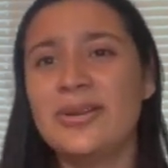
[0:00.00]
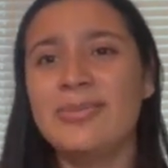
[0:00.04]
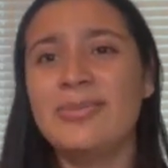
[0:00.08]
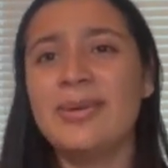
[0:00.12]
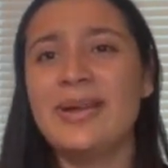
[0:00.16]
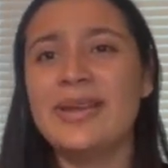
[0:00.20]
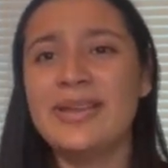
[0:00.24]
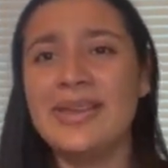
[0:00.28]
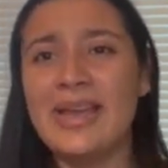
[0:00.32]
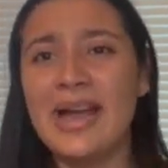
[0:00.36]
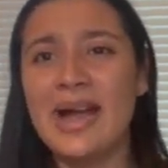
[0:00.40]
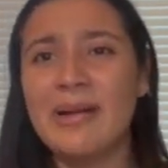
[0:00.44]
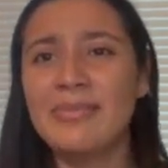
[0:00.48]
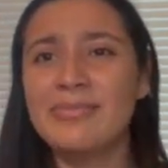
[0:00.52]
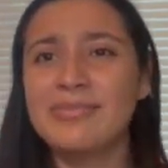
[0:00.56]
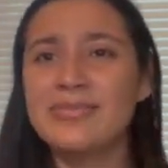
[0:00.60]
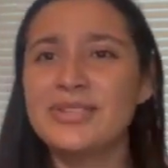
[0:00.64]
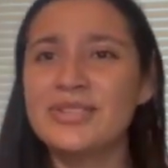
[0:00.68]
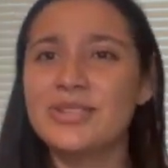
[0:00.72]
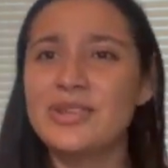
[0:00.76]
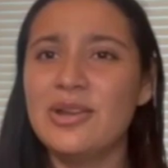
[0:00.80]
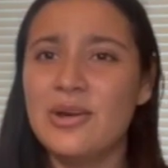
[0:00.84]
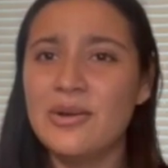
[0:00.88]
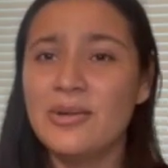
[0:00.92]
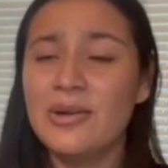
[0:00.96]
But yeah,
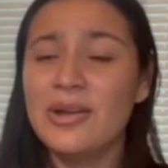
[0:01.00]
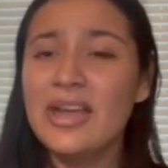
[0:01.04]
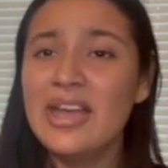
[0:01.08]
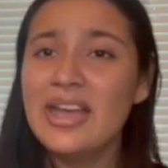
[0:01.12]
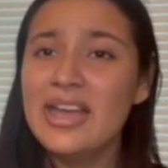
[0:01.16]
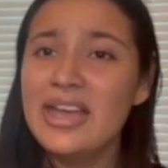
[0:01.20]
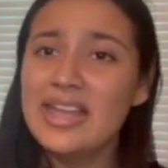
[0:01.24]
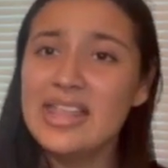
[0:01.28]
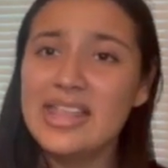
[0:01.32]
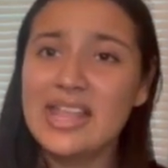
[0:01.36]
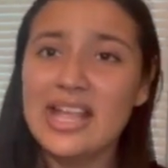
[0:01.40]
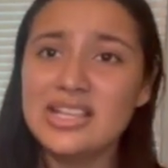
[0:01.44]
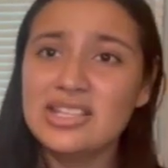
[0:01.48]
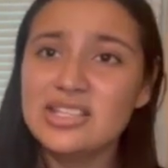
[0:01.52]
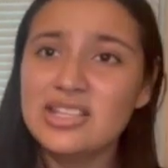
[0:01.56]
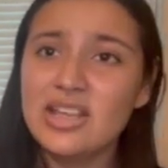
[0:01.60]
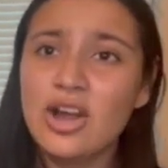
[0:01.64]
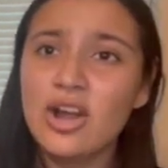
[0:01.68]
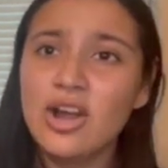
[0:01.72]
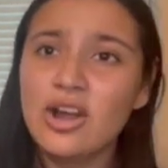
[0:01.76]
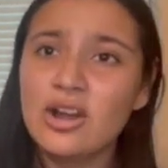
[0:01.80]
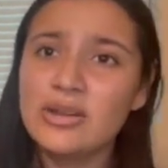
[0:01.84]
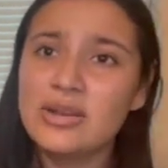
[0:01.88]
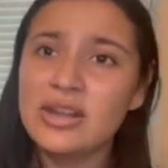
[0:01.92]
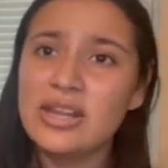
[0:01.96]
so that's the
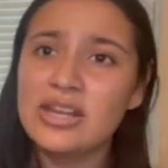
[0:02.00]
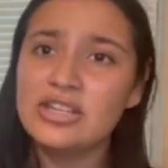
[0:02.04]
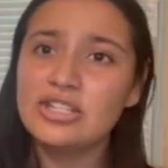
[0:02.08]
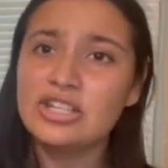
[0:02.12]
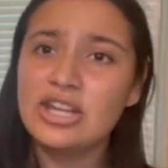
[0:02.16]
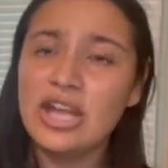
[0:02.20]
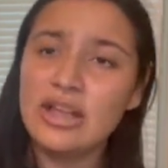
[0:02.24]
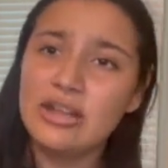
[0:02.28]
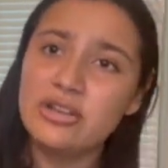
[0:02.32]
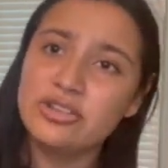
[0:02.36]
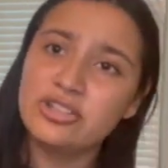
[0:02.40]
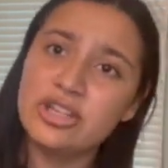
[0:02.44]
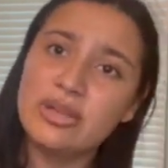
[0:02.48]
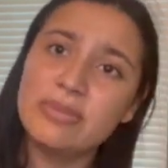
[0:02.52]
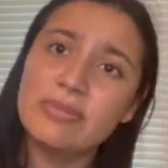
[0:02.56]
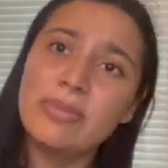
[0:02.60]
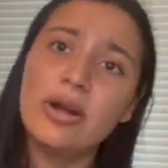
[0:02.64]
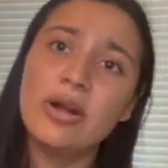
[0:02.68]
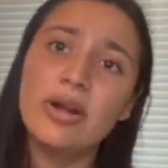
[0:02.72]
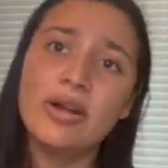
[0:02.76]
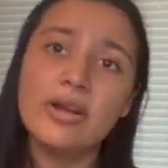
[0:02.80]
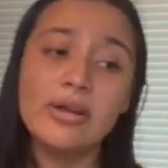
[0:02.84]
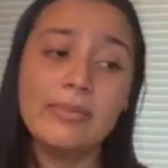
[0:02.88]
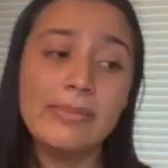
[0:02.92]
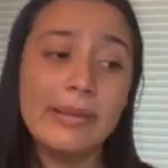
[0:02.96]
hard and challenging
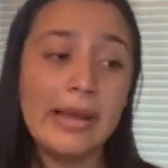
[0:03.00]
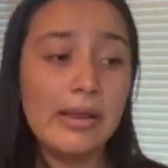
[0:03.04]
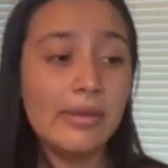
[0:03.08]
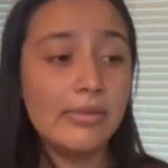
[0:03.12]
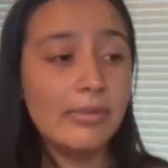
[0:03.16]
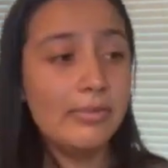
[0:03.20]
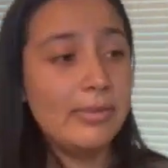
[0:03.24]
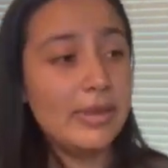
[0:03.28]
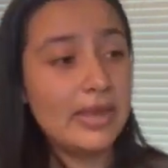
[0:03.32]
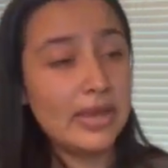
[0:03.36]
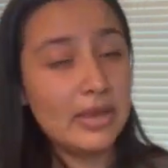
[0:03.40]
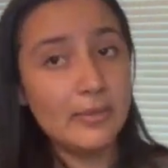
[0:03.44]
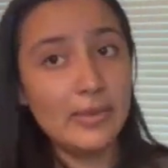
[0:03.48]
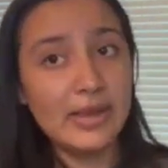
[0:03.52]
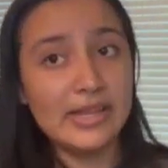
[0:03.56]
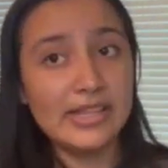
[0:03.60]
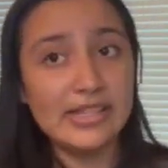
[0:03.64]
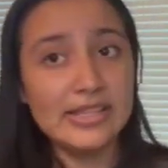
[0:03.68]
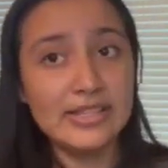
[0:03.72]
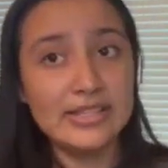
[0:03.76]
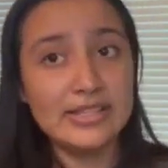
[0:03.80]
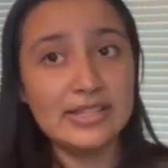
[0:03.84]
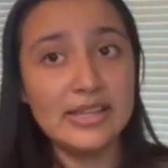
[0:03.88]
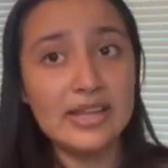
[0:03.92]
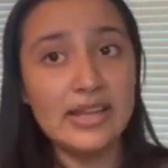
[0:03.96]
part about being
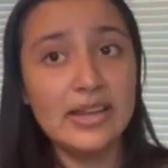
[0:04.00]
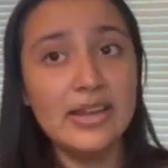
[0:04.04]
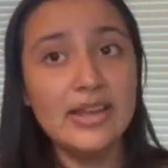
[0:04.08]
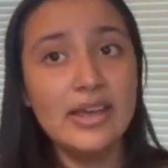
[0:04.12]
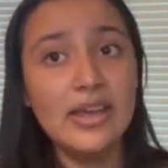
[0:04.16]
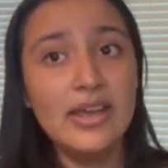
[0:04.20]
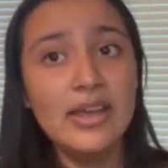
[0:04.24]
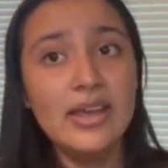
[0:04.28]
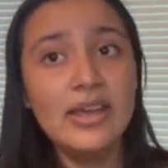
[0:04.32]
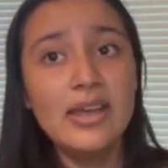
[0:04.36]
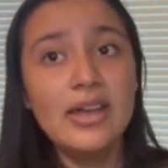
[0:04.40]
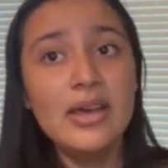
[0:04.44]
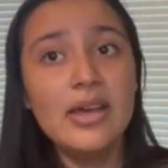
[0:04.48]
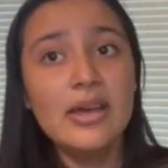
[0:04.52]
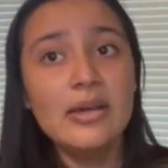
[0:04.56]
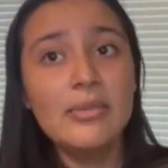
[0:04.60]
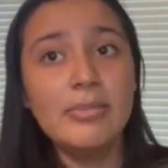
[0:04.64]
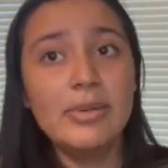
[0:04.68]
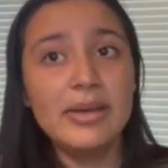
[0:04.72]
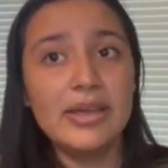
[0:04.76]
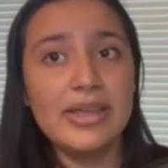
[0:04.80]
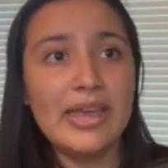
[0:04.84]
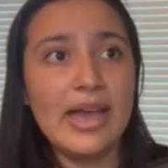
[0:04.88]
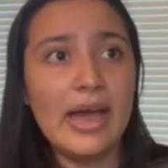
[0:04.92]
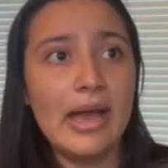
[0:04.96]
waitlisted.
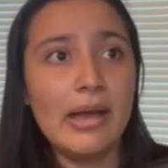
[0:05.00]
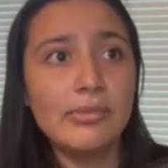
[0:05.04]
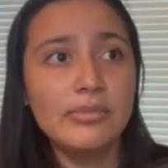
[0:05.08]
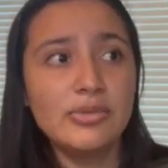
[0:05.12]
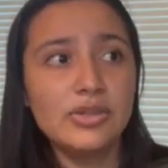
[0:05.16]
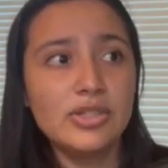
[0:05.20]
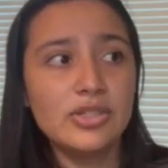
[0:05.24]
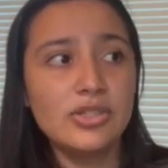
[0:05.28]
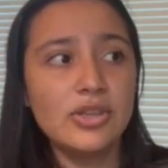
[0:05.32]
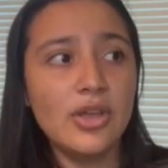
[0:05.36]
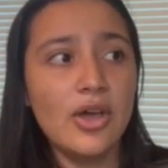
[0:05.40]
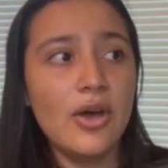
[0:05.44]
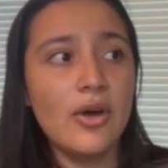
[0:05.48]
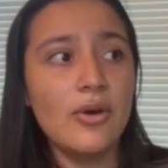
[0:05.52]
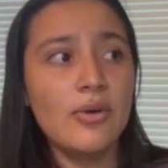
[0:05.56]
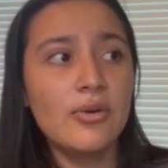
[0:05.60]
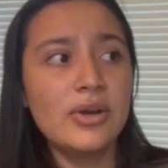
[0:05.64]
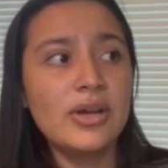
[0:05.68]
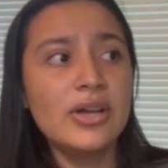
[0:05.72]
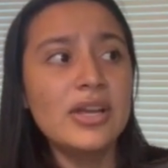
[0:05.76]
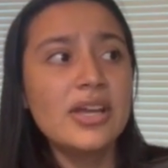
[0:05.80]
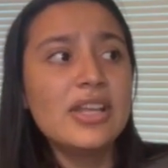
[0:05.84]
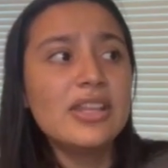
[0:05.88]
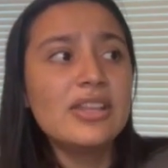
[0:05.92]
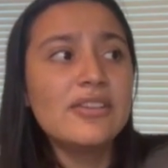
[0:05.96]
But yeah, so
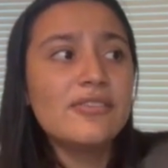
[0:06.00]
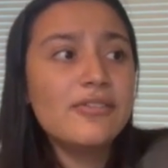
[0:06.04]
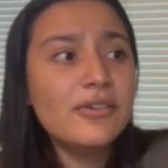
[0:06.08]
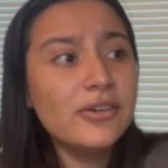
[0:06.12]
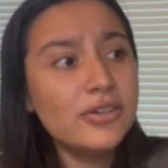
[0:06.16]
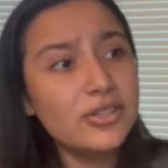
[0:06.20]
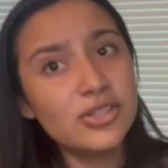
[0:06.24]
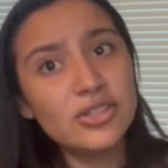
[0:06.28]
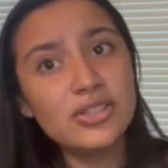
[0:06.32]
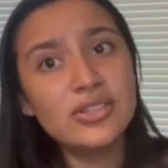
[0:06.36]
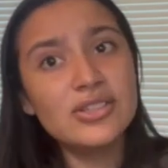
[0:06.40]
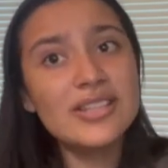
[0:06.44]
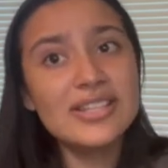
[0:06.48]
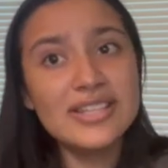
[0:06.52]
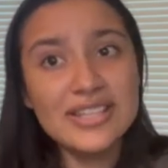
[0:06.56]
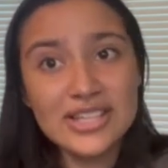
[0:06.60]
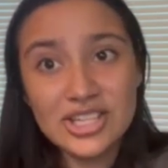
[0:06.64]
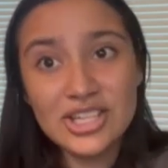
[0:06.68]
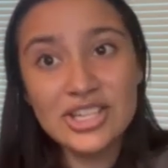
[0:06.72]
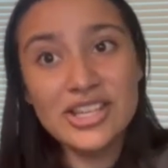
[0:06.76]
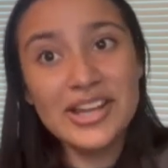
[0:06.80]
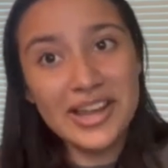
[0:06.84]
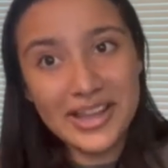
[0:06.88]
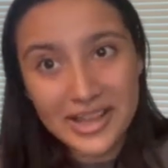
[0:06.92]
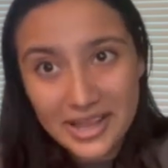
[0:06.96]
the first
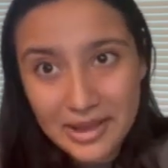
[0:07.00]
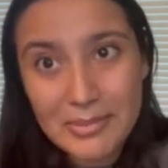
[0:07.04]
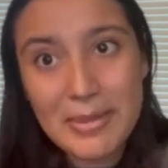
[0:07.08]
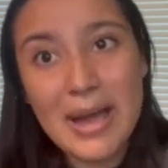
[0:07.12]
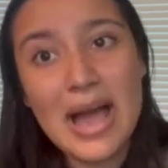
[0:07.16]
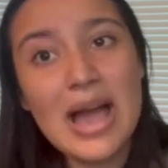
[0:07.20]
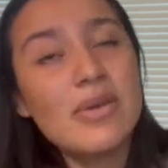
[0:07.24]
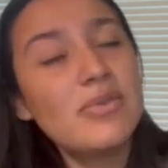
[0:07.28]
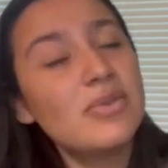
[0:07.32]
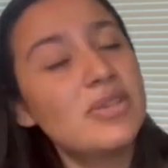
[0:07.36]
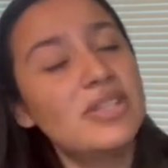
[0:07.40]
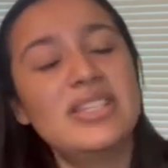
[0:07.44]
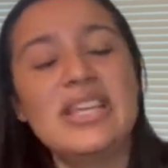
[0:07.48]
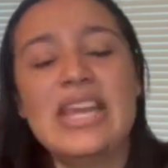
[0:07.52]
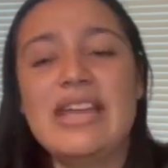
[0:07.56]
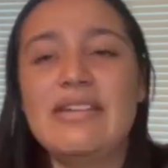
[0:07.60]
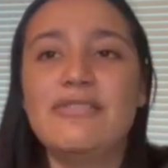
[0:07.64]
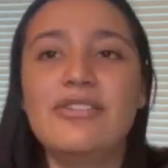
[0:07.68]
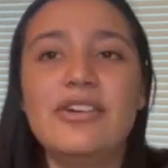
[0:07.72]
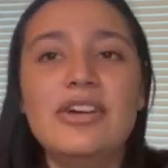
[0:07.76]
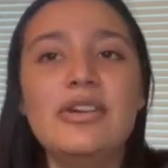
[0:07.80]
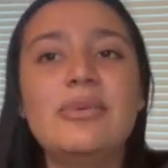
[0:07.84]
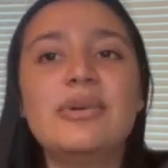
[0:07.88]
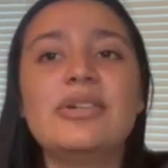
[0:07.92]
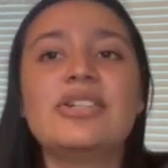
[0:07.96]
decision I got back was
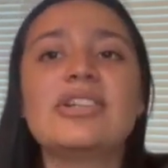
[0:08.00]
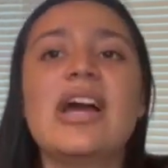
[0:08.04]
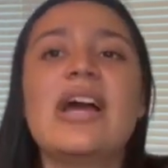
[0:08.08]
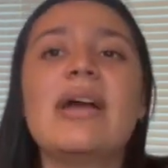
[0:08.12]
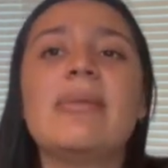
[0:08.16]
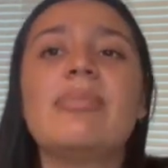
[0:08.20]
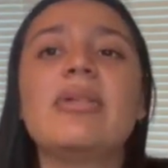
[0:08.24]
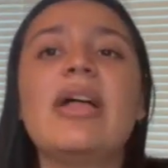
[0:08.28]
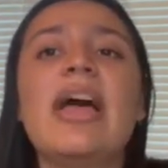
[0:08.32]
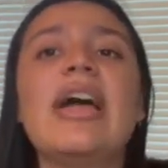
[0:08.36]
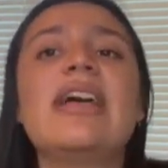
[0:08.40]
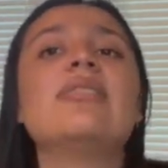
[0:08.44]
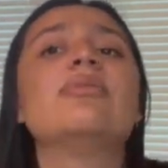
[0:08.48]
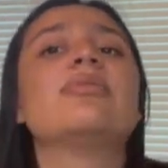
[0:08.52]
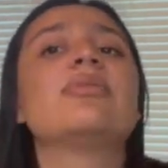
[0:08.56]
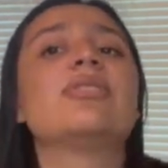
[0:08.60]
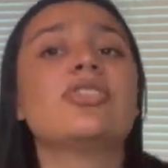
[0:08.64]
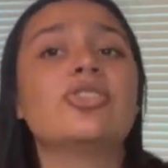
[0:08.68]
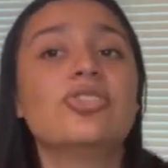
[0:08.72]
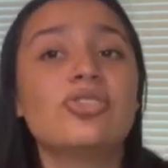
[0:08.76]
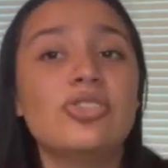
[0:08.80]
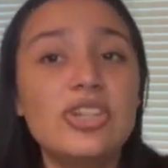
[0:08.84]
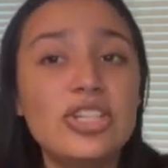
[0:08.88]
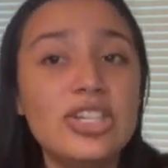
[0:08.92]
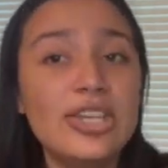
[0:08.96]
Stanford, which I applied
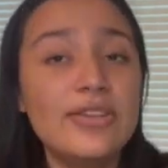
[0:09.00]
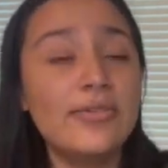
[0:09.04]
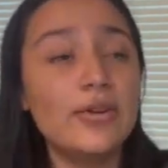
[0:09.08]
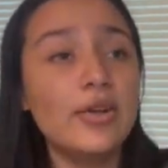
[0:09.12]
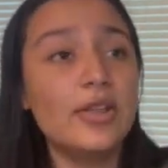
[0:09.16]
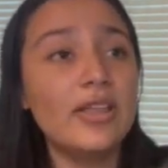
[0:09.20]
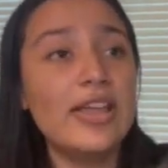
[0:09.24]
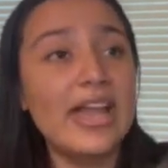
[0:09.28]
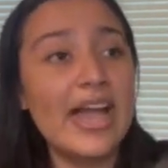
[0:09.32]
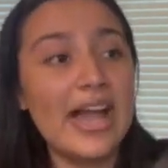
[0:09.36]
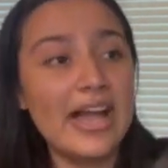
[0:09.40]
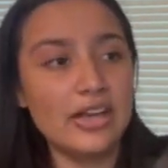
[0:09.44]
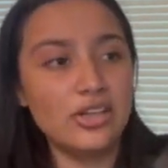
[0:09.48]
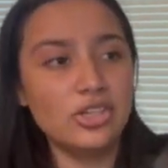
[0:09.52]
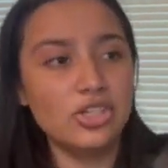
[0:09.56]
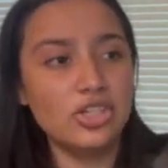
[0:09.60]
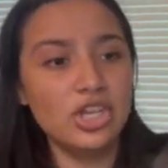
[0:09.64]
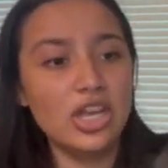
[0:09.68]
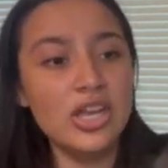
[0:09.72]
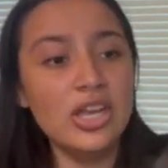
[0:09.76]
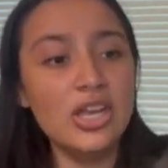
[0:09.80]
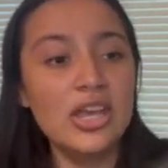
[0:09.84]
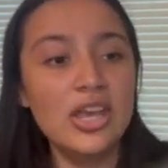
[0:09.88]
restrictive early action.